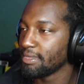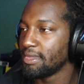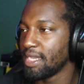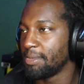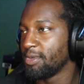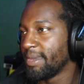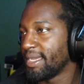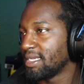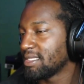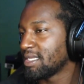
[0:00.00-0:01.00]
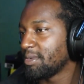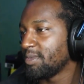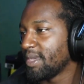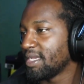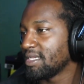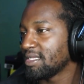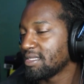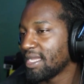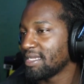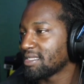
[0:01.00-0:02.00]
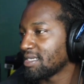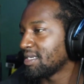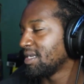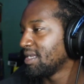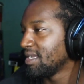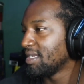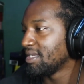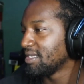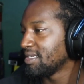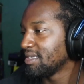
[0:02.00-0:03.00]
W man's W man's nice man.